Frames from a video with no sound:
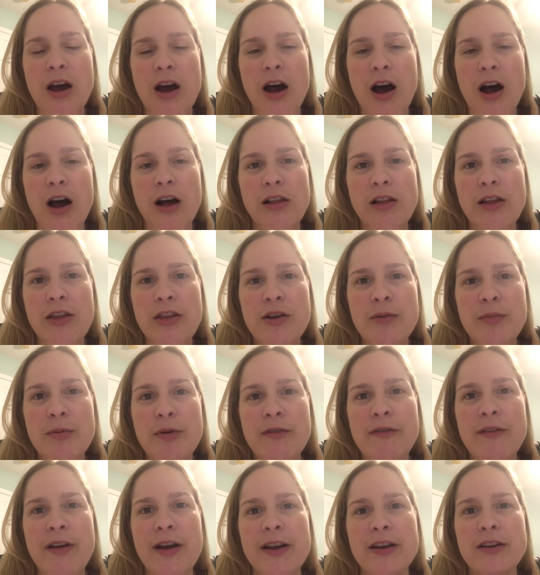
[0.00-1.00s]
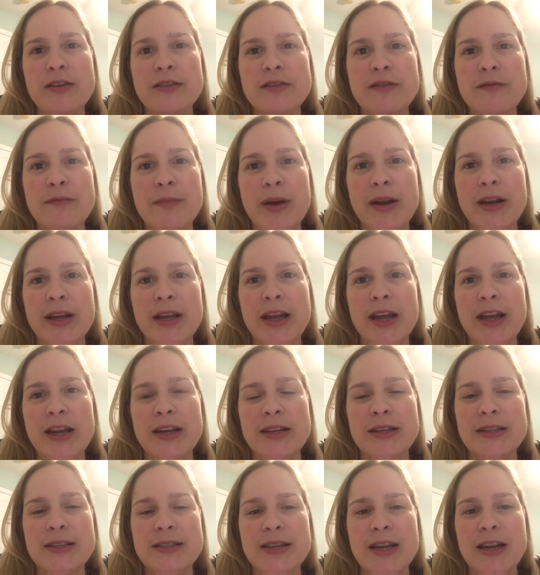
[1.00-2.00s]
All other providers of Medicaid
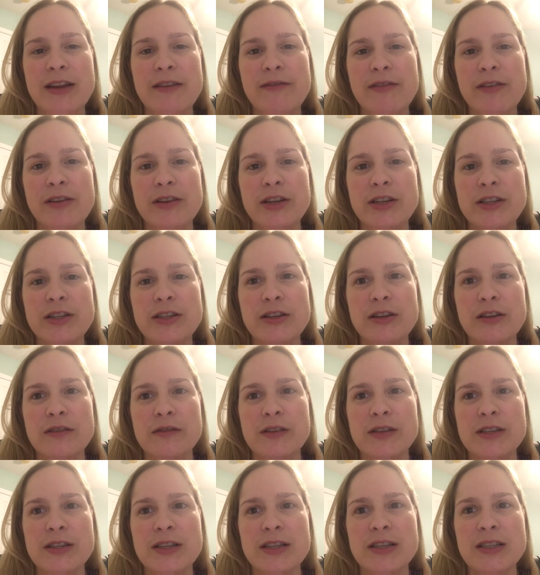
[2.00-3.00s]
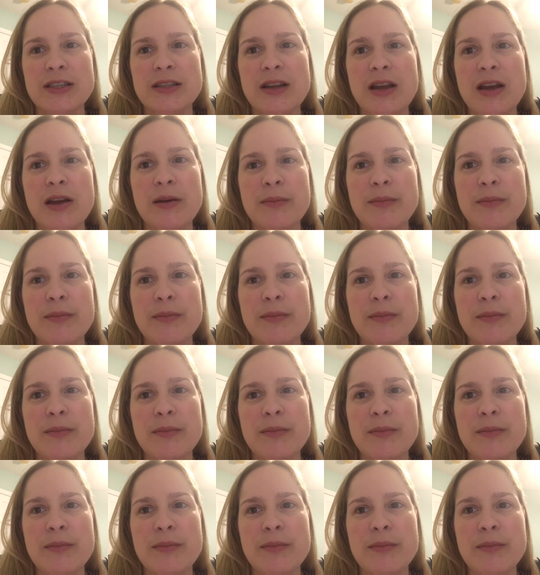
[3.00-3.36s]
and state-funded services